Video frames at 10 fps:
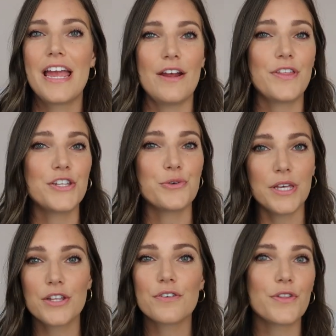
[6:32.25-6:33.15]
If they do
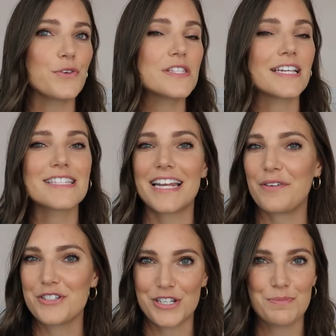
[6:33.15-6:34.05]
either of those things, then I
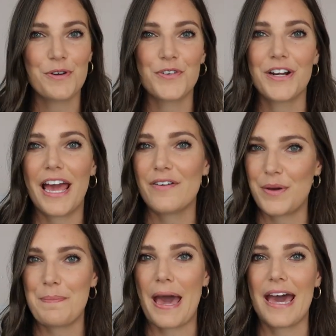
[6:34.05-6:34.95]
would just prefer to have
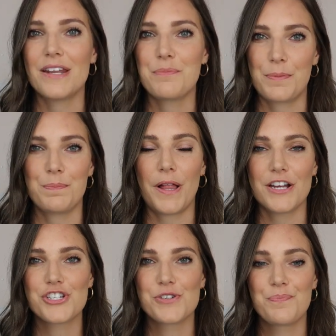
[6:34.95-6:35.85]
a matte
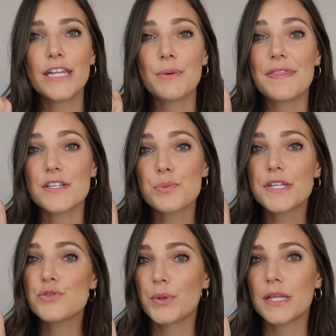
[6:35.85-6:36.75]
blush. Anyway, this one
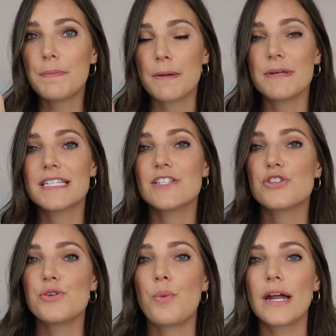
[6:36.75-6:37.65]
is really pigmented,
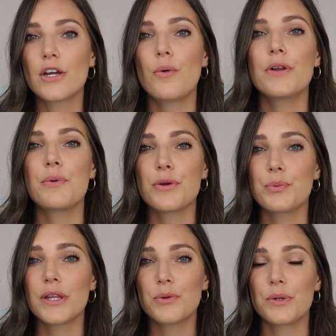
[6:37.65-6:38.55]
so you want to go in with a
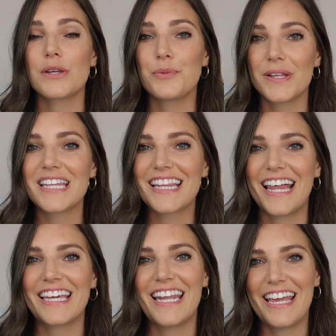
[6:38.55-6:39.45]
really, really, really
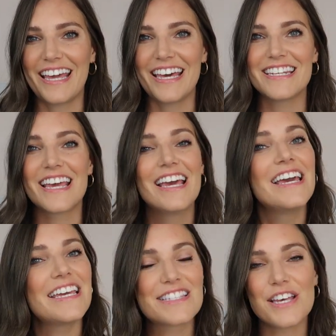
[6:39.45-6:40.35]
light hand.
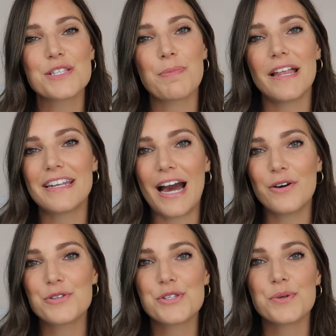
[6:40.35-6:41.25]
It does blend
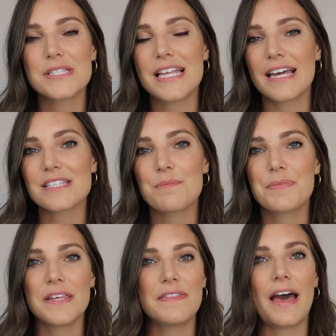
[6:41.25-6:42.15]
out, so it's not
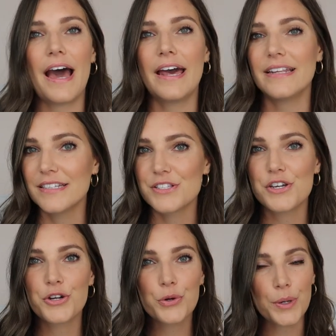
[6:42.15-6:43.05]
something that is
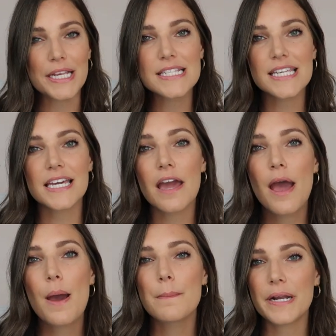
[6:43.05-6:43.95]
crazy,
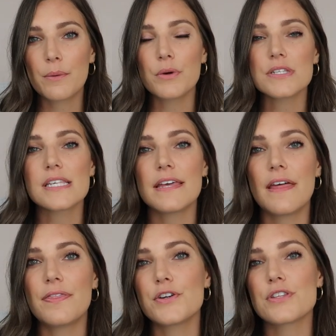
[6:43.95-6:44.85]
but I will say
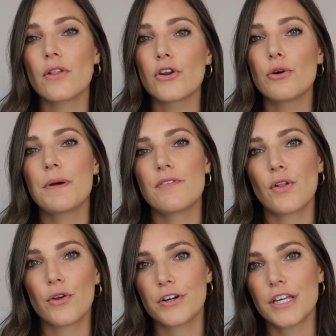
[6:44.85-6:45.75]
that there's a little bit of a
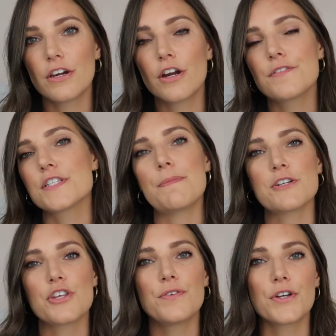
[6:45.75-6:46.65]
learning curve,
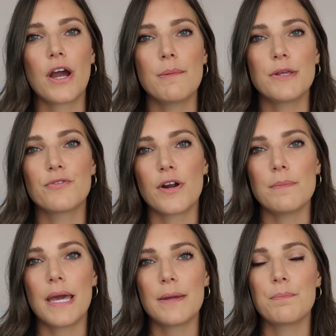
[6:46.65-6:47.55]
especially if you're coming
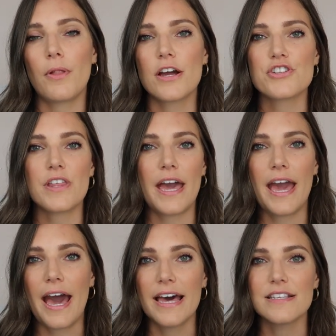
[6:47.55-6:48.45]
from a blush that
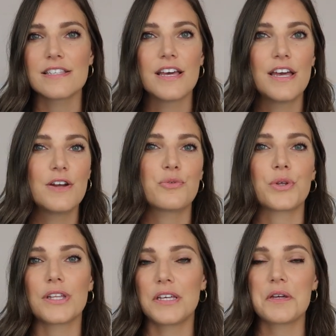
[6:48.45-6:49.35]
has
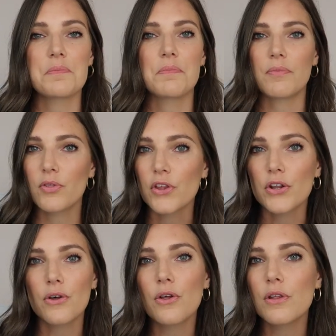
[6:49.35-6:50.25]
really
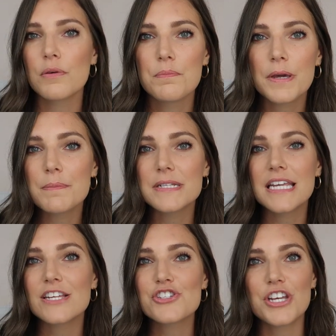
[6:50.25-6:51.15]
little
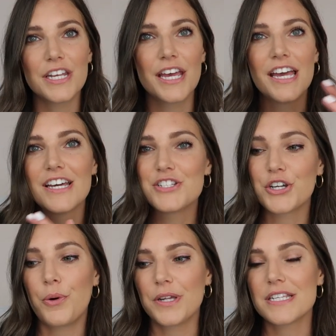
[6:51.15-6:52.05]
pigmentation to
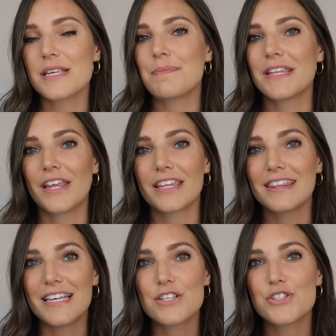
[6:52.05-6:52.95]
going to something like
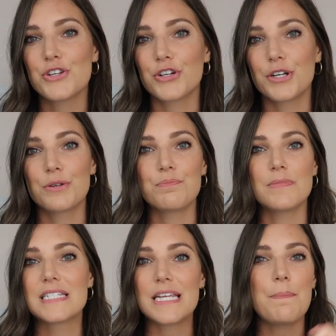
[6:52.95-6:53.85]
this. You're gonna
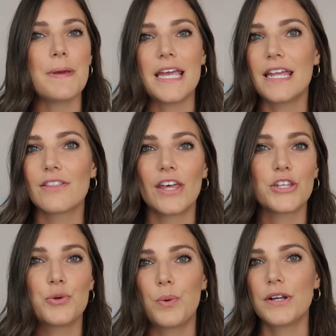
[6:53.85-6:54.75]
dip in
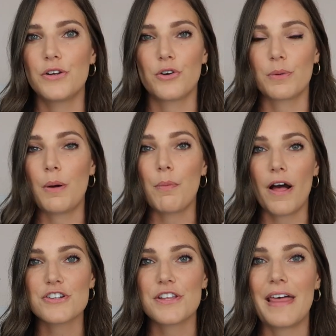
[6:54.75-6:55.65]
like you would a normal
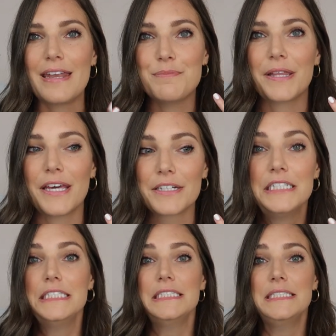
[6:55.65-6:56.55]
blush and then be like,
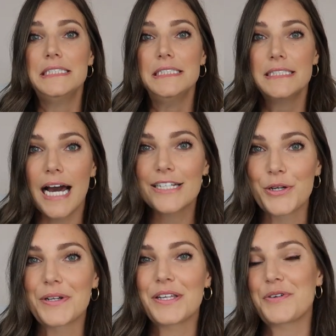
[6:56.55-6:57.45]
I
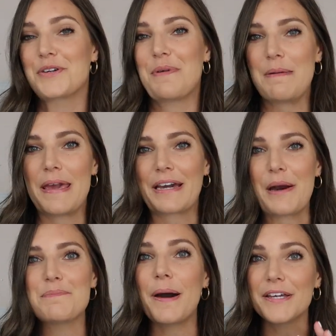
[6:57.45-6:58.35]
totally ruined my
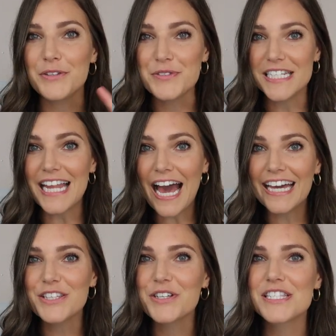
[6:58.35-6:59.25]
makeup. But you did
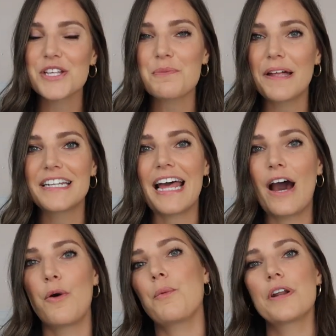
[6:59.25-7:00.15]
not. You can still blend it
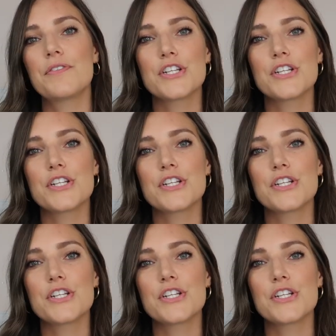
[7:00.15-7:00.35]
out. One of